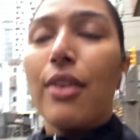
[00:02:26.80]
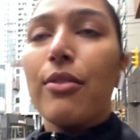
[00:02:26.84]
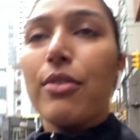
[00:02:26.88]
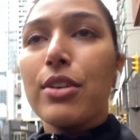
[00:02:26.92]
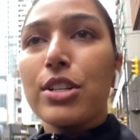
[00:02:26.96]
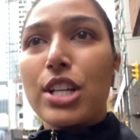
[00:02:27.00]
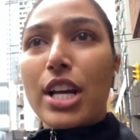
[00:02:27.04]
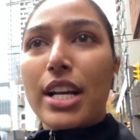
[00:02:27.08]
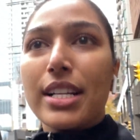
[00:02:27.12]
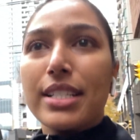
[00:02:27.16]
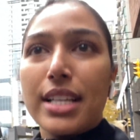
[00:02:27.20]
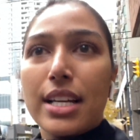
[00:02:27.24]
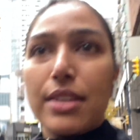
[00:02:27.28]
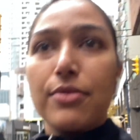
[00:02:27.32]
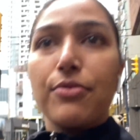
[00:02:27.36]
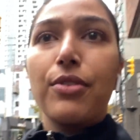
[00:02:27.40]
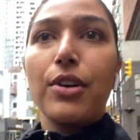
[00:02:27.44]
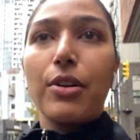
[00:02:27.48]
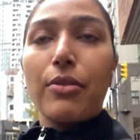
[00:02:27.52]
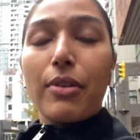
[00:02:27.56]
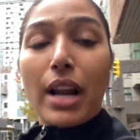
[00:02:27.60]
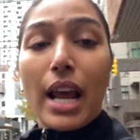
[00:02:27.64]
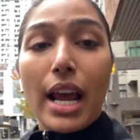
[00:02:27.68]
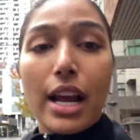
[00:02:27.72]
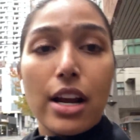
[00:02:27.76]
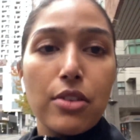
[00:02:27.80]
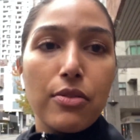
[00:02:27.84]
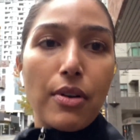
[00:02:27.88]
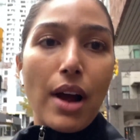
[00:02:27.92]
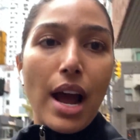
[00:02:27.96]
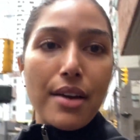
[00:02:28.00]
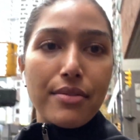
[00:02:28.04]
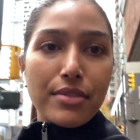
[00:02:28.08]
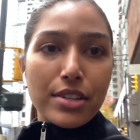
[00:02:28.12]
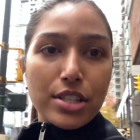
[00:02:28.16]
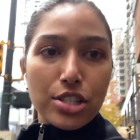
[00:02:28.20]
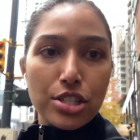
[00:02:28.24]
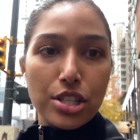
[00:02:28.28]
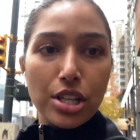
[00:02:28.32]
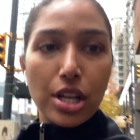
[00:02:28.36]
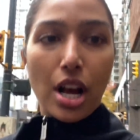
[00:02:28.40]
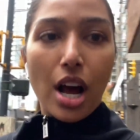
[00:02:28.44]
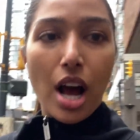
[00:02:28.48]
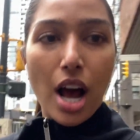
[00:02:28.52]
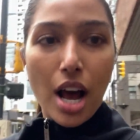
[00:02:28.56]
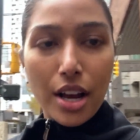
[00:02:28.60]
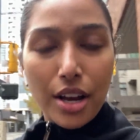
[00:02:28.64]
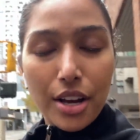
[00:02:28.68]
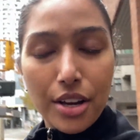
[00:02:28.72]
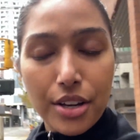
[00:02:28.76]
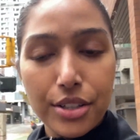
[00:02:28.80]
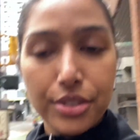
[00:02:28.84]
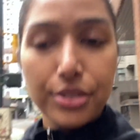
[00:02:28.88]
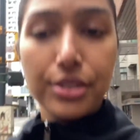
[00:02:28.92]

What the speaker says: which I did for when I arrive in Chicago.